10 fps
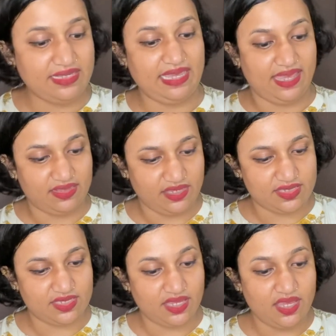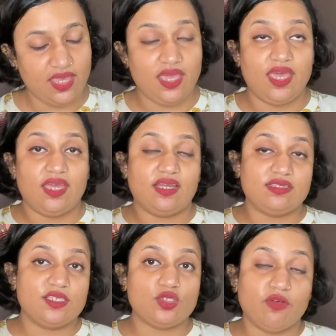The eighth essay
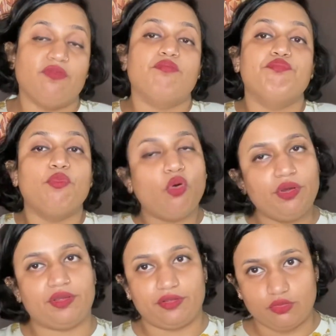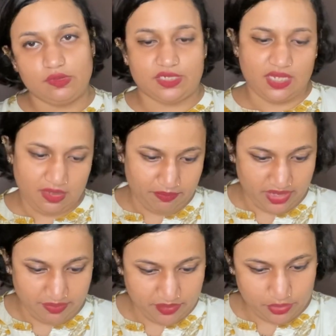consists of more rules
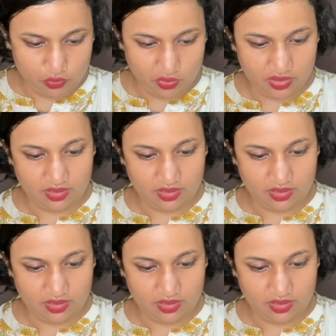by Manu